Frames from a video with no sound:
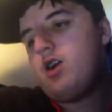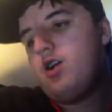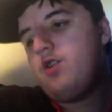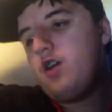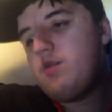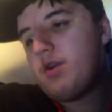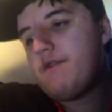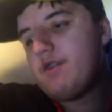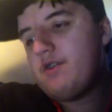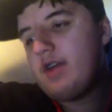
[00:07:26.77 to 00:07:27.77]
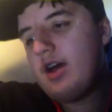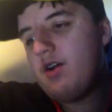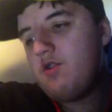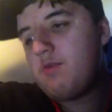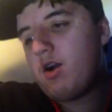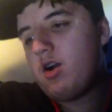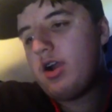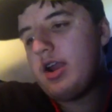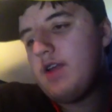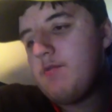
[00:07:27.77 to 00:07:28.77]
Erza is more versatile, smarter,
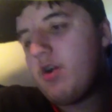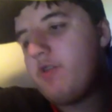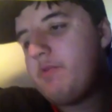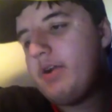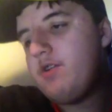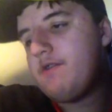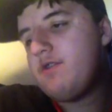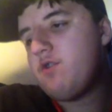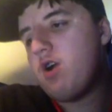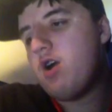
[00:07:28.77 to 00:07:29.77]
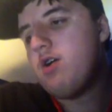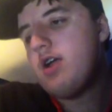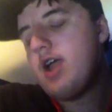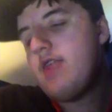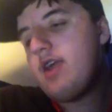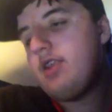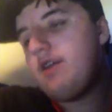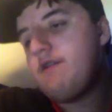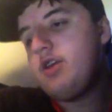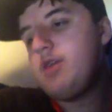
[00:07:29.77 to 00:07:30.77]
and has more experience over Zoro, and that
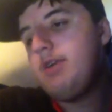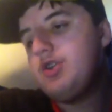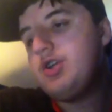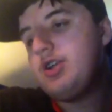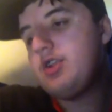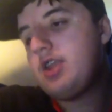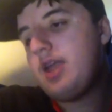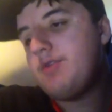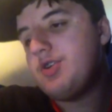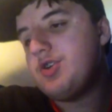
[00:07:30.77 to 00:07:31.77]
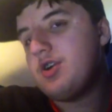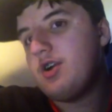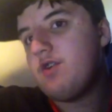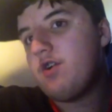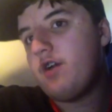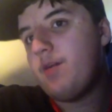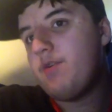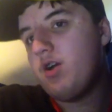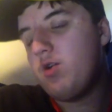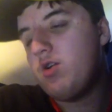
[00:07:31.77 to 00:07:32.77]
definitely could be a game changer. I certainly hope
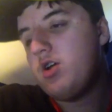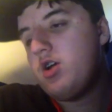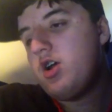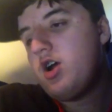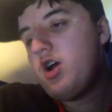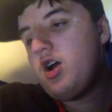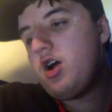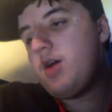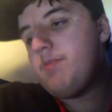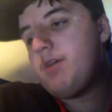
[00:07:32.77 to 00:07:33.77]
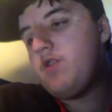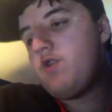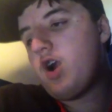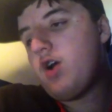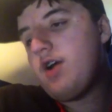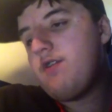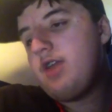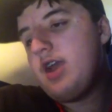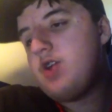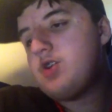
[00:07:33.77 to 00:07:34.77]
so. But Zoro has
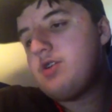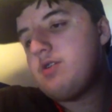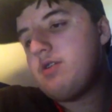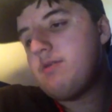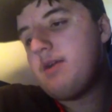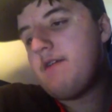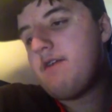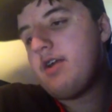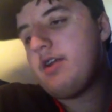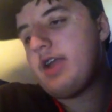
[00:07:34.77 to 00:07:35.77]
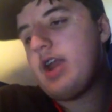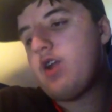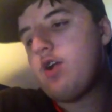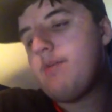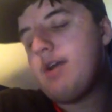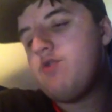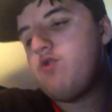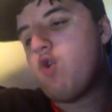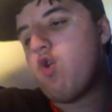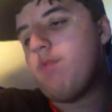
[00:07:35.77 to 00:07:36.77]
the edge in every other category by
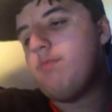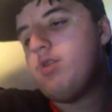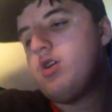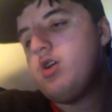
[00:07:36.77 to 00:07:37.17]
storm.